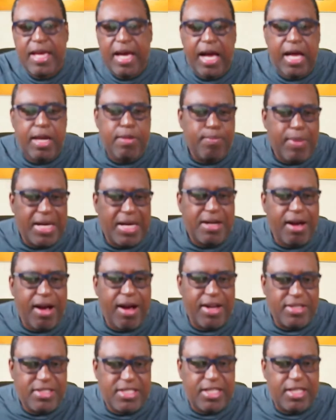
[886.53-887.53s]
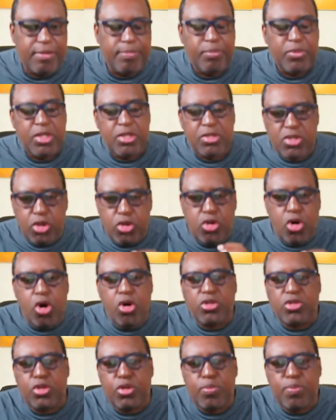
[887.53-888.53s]
and McCarthy. So
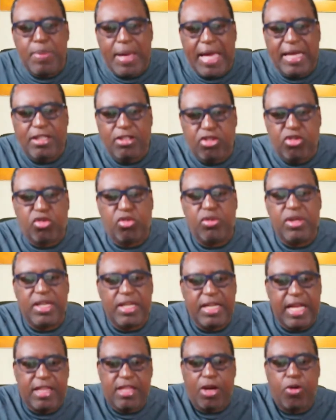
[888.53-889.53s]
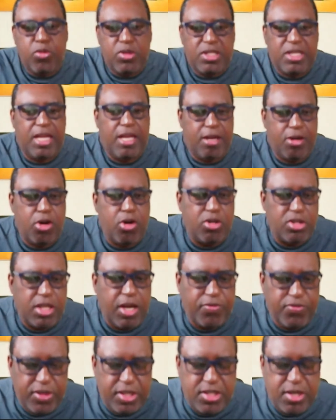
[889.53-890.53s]
those would be my 3 that I would take out
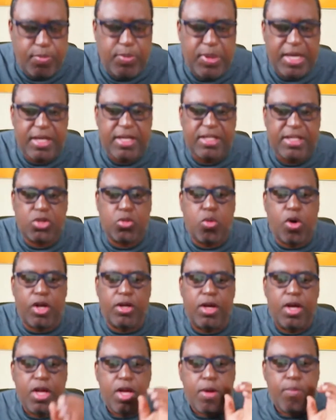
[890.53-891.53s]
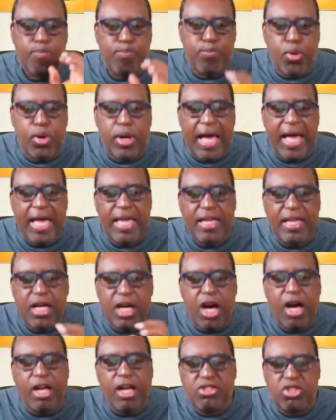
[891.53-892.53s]
of the Jamaica squad: Bulai,
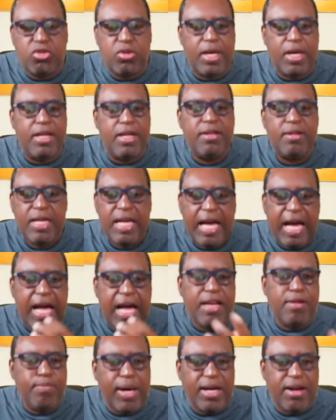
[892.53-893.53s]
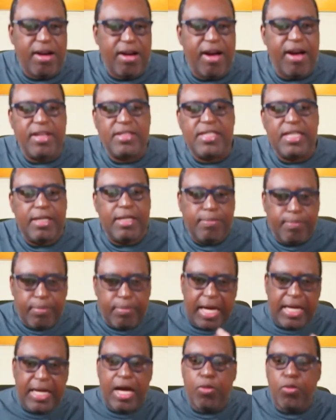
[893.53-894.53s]
Cottrell, and McCarthy.
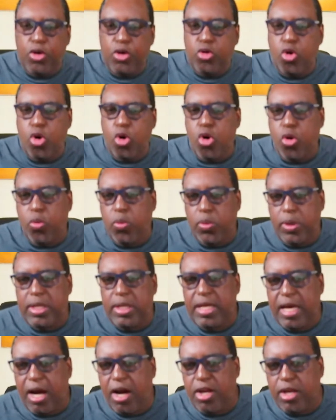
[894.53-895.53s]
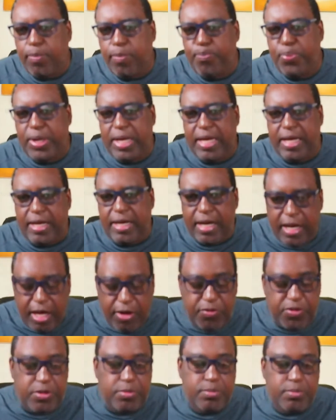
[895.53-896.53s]
And I will go with the other playing
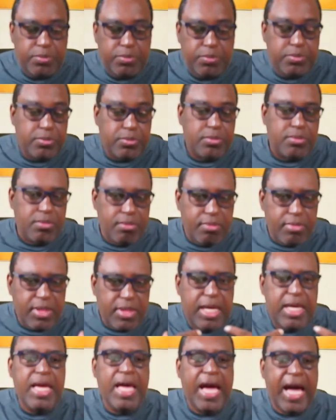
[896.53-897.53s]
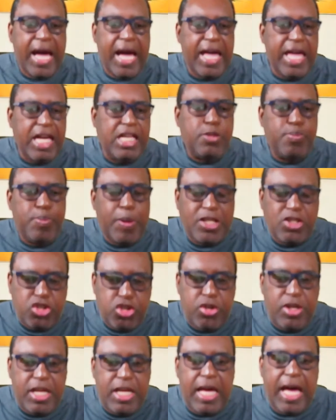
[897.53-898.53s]
11. I expect
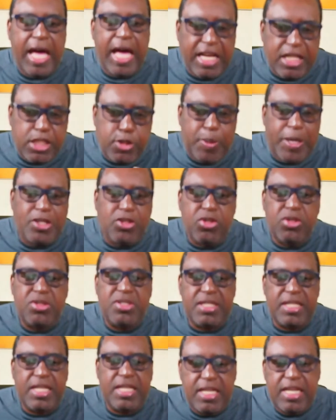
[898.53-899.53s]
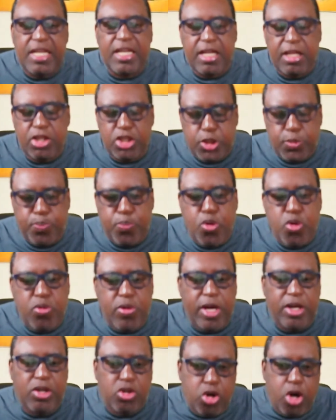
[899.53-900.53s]
to see Nicholas
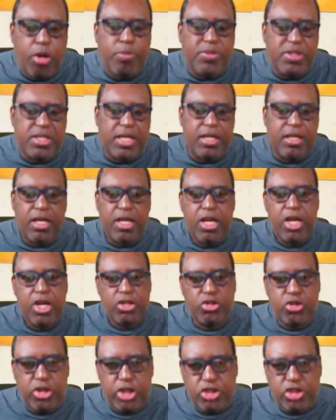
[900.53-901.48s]
Pooran comes in to the